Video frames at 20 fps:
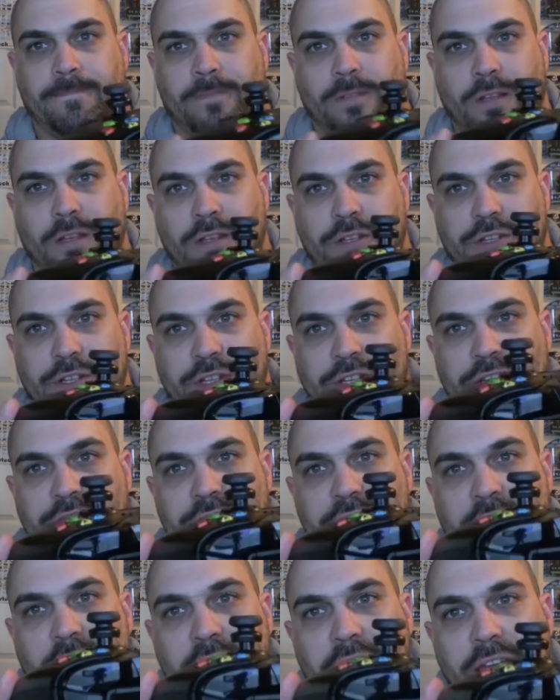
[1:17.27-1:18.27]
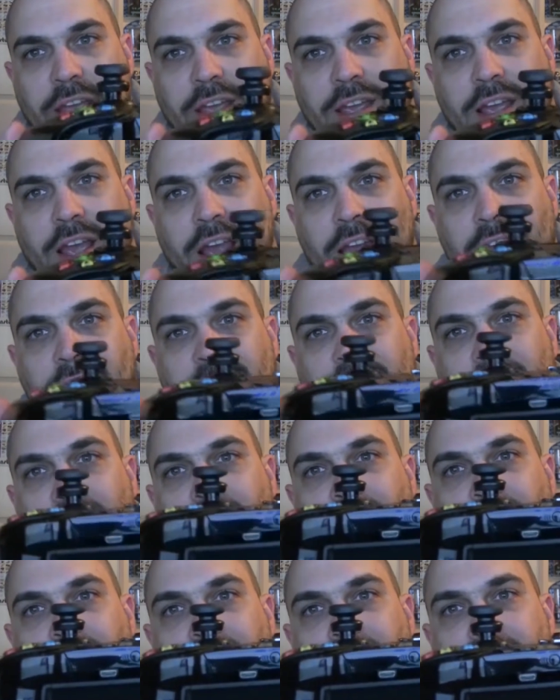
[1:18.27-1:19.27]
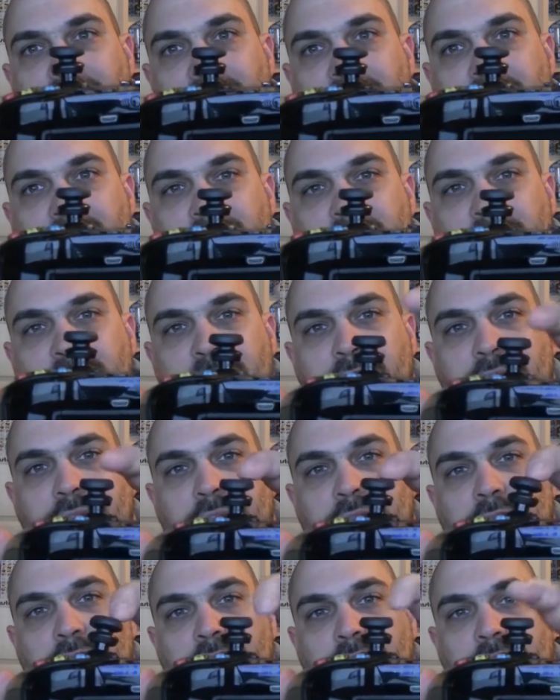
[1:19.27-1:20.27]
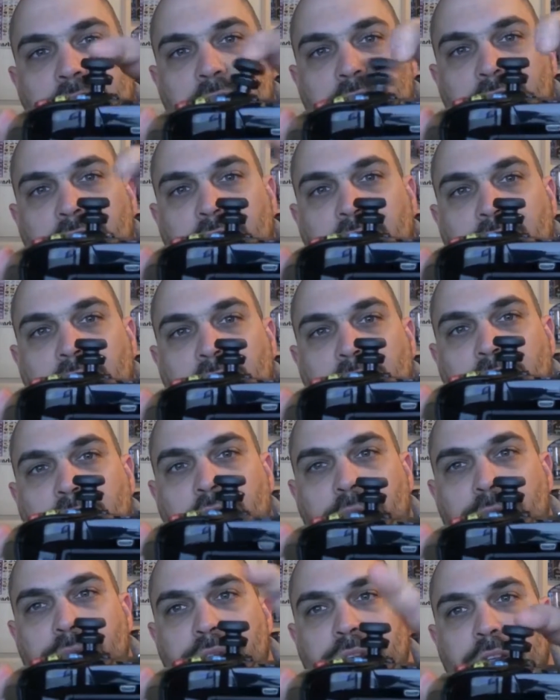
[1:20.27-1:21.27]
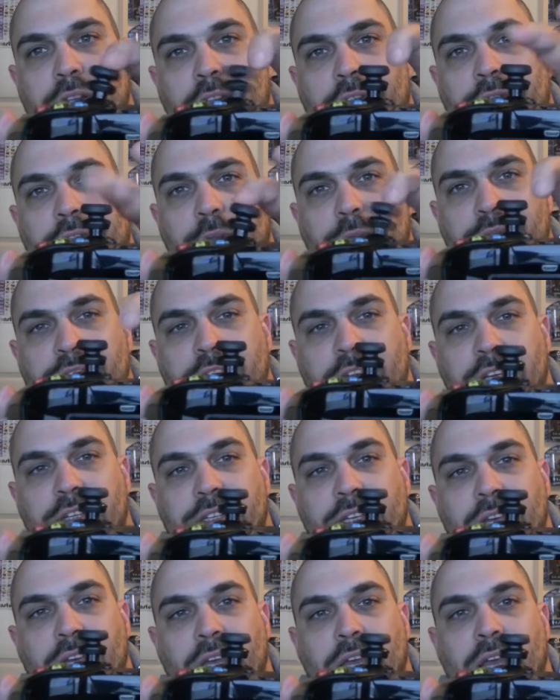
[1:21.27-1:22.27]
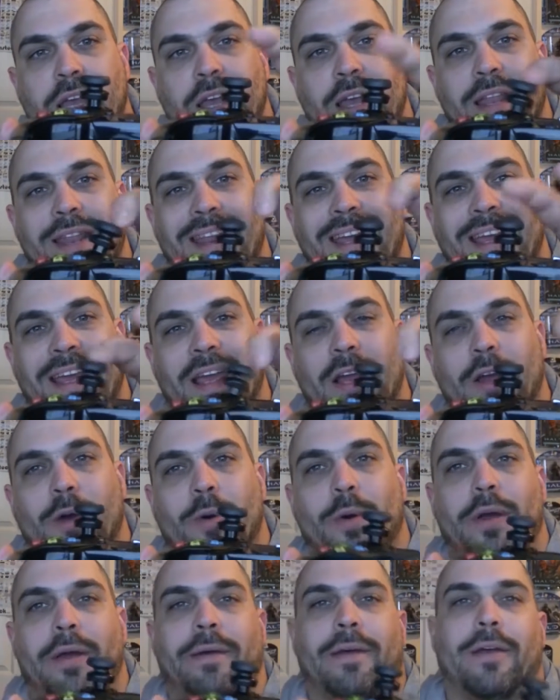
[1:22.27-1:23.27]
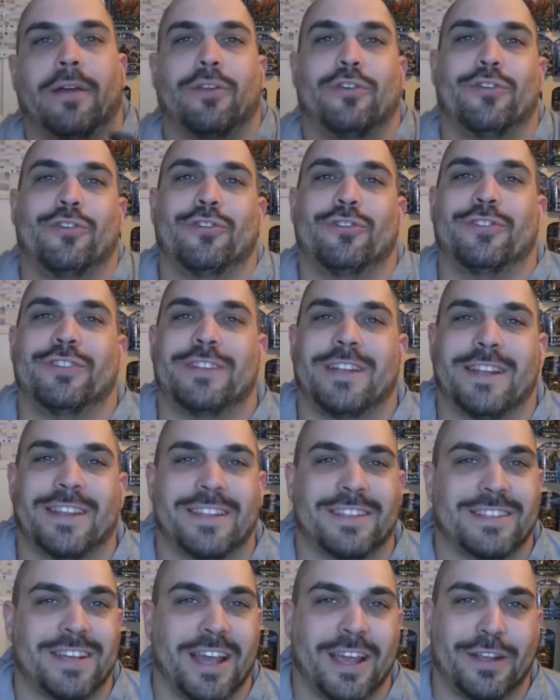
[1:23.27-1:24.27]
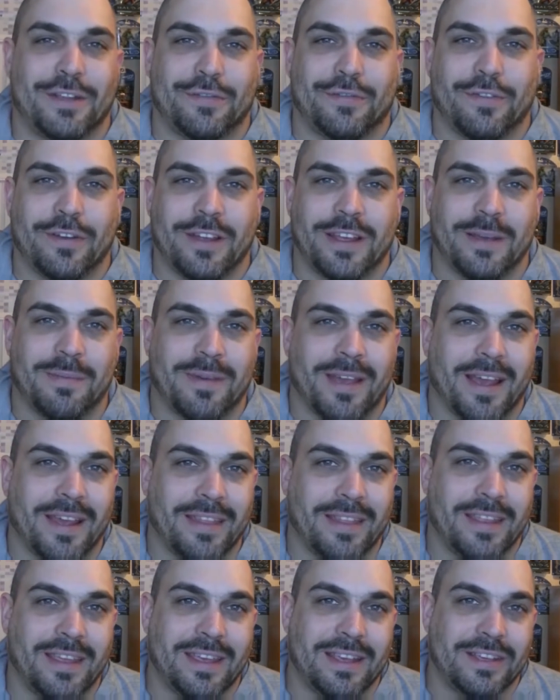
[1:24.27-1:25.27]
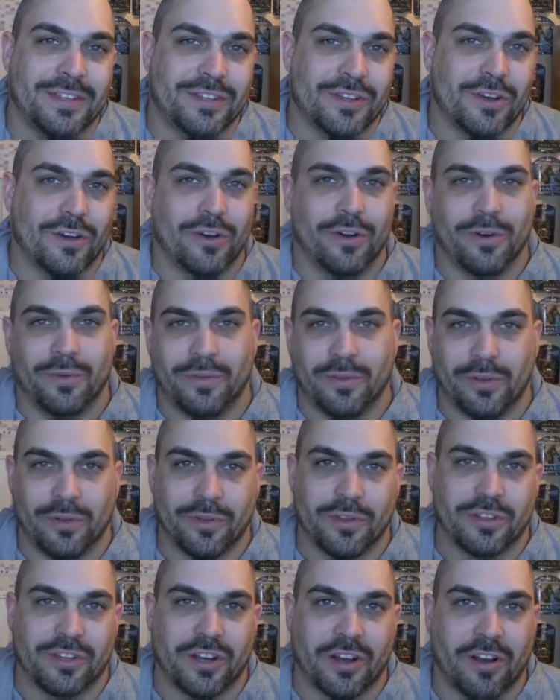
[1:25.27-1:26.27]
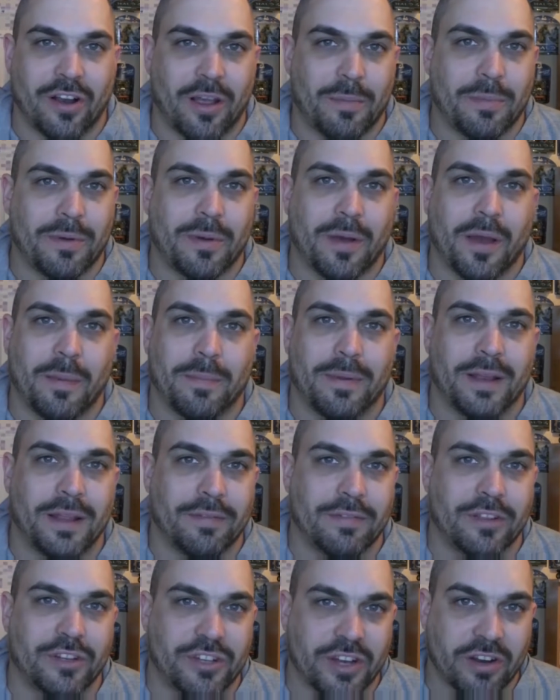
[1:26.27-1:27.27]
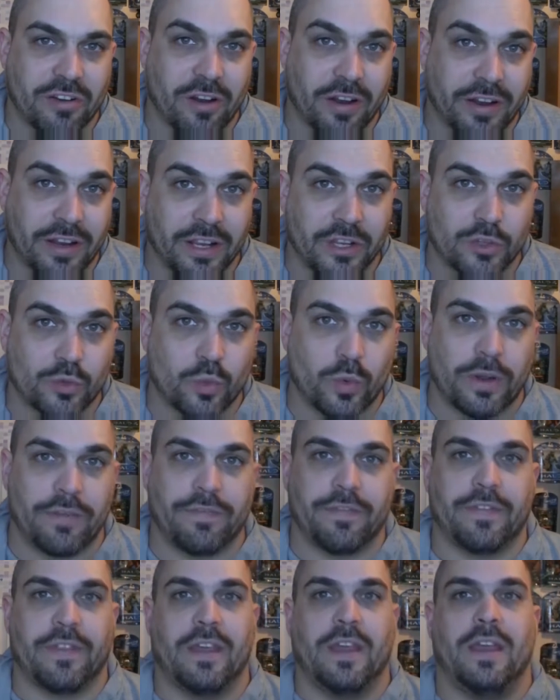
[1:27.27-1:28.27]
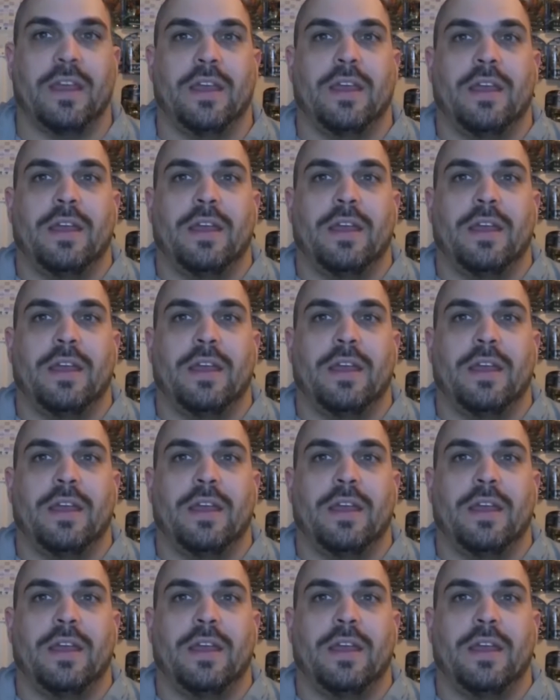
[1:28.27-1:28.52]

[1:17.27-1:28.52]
As you can see there, it kind of elevates the nubs of the thumbsticks. Now, I don't understand the science fully behind these, or the general. I believe the general idea is with the